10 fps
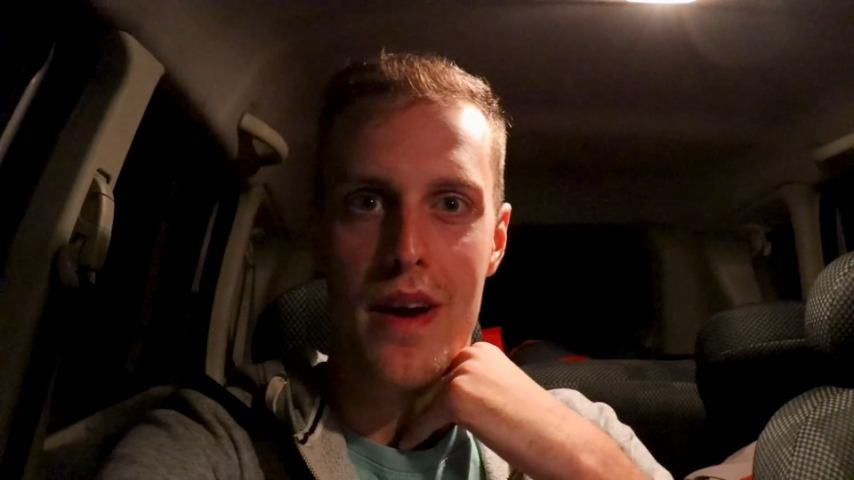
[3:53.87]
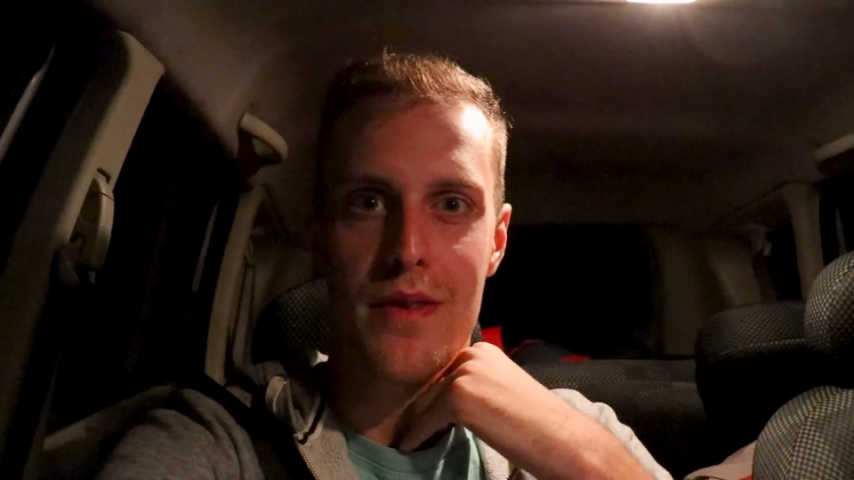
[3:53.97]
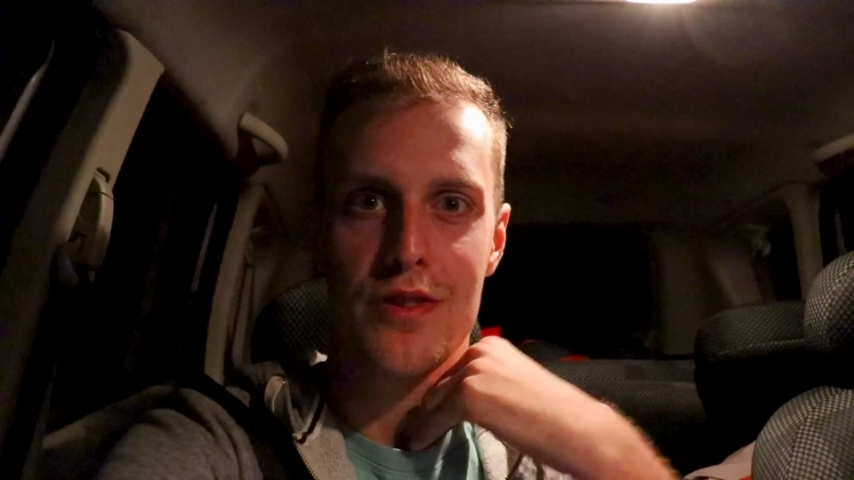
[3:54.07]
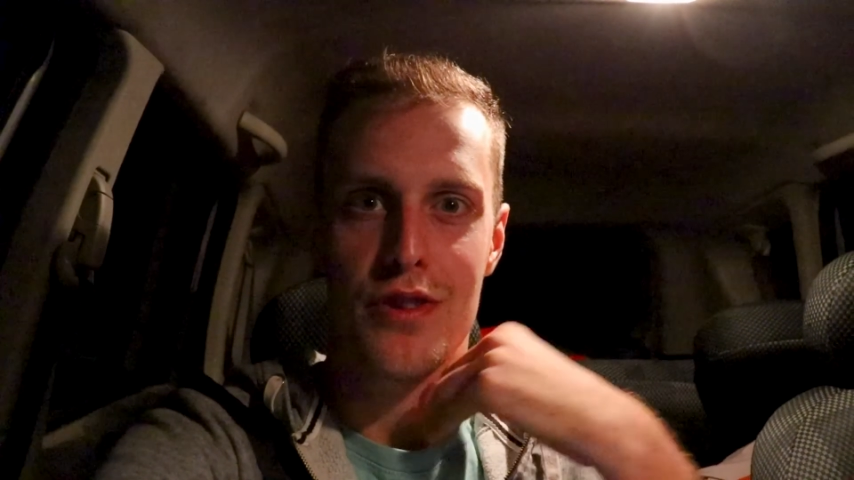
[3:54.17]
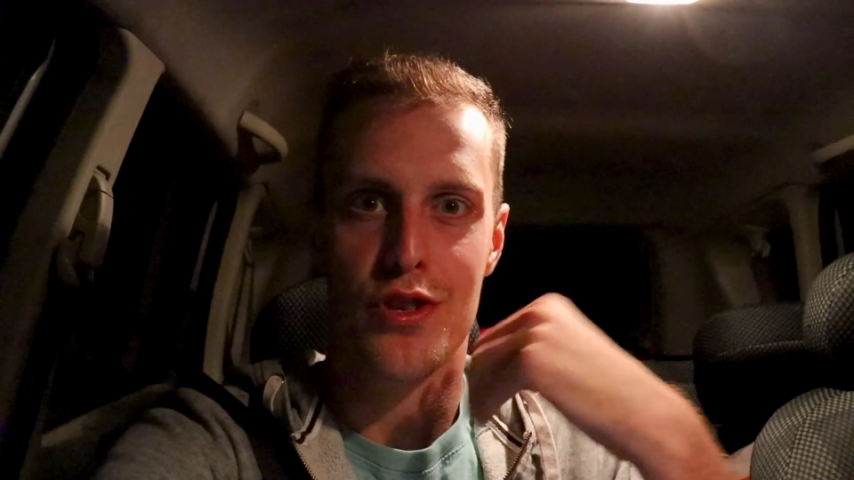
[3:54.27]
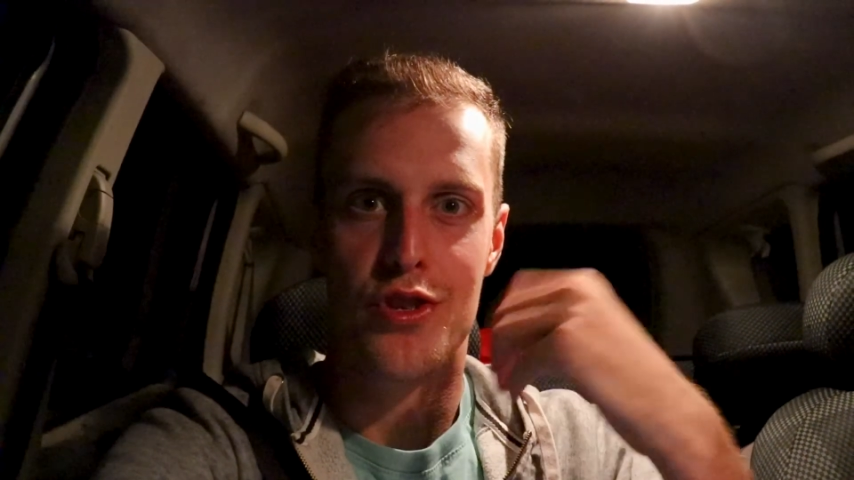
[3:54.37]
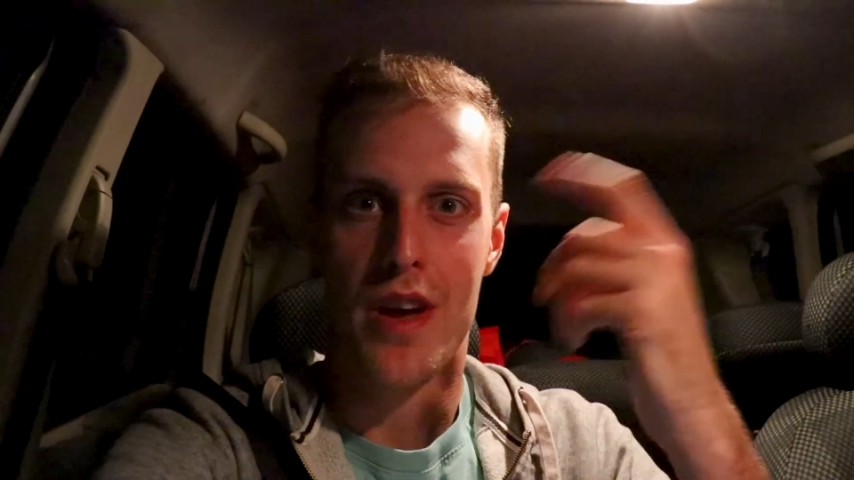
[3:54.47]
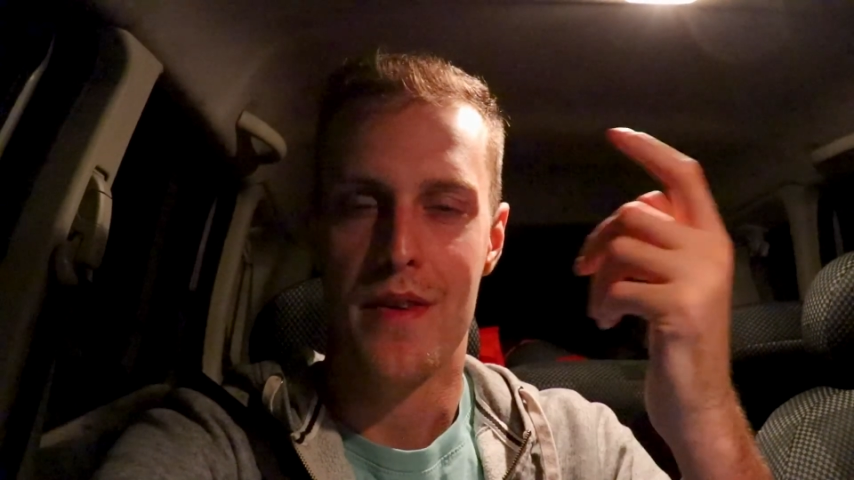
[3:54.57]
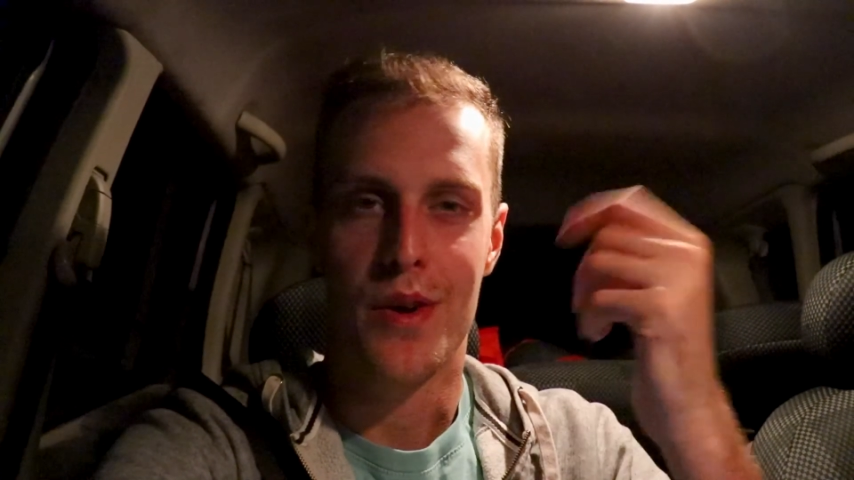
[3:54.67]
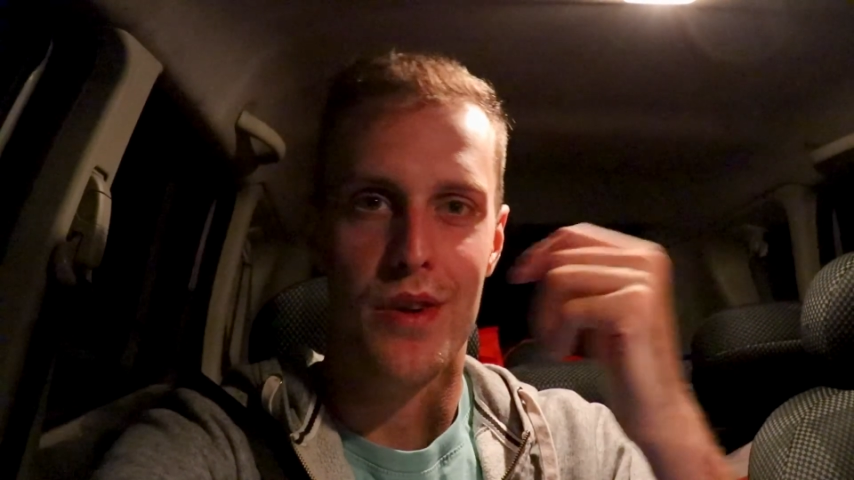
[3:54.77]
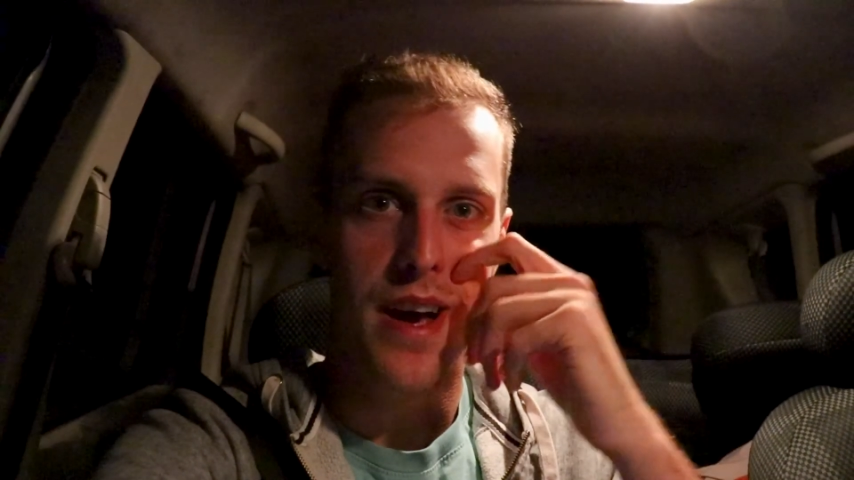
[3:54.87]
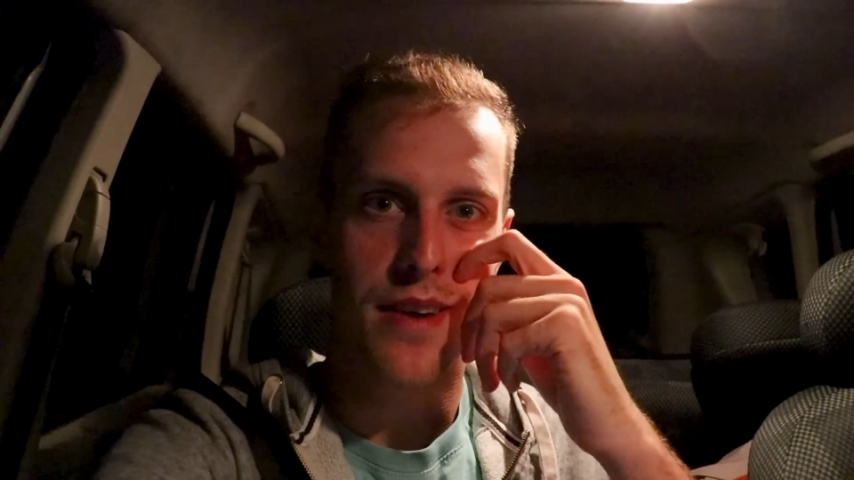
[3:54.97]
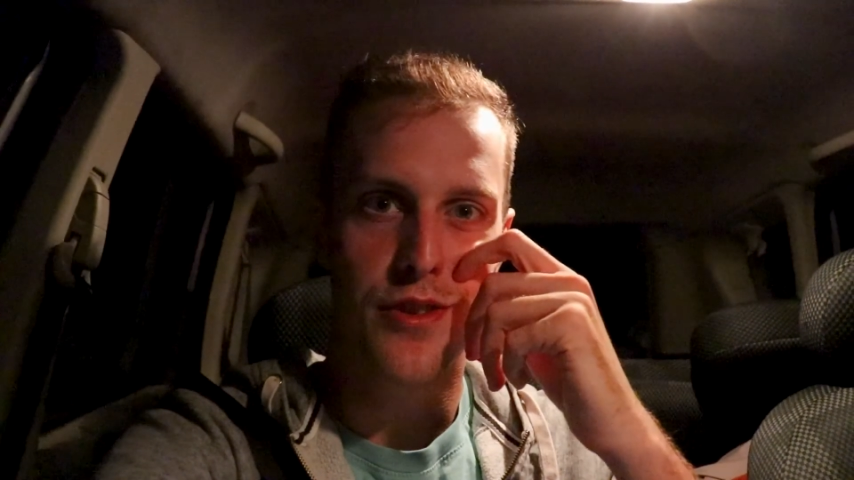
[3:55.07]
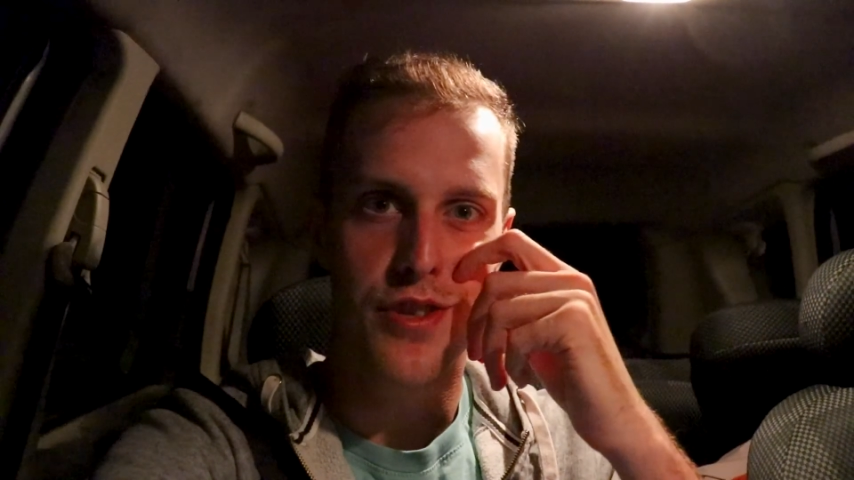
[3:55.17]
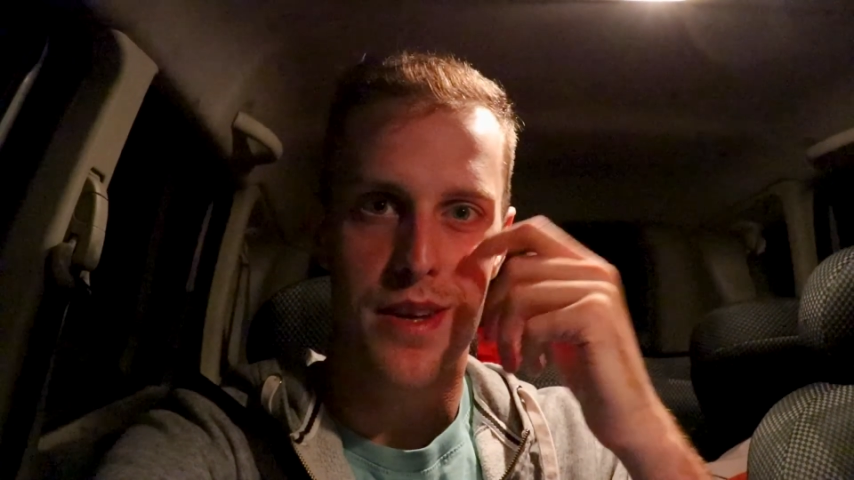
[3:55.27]
hours just driving
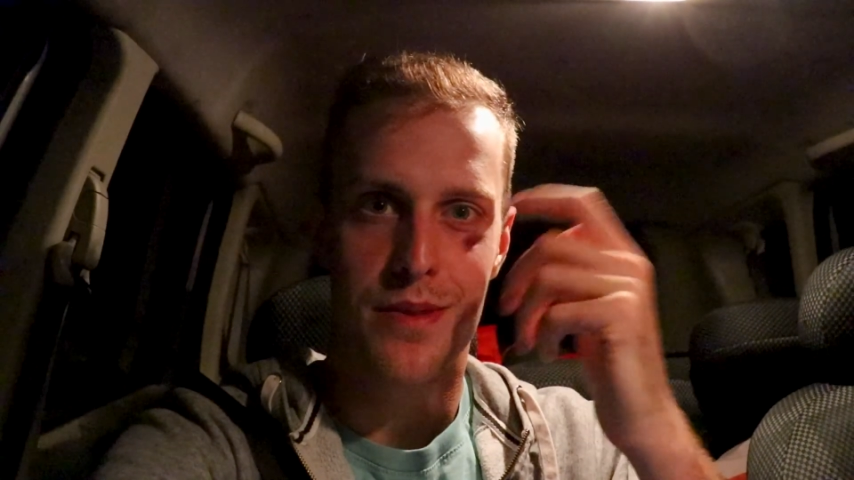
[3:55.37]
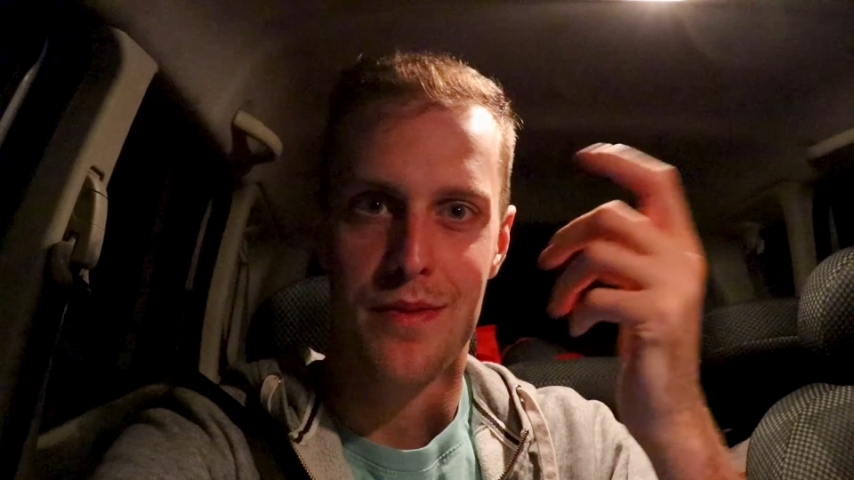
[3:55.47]
around trying